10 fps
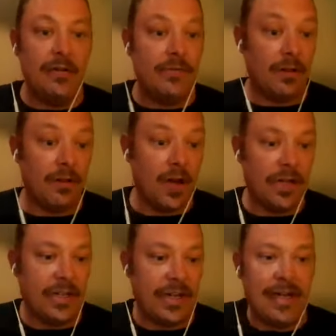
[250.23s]
for a
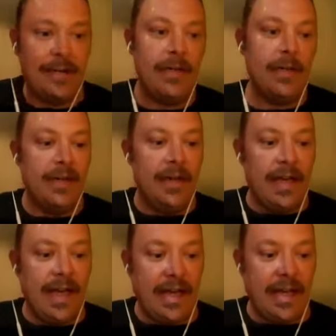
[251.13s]
long time.
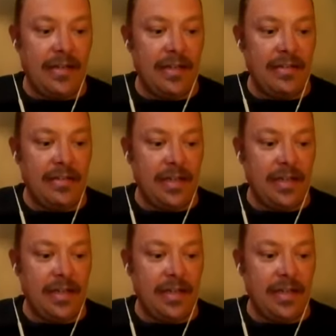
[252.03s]
And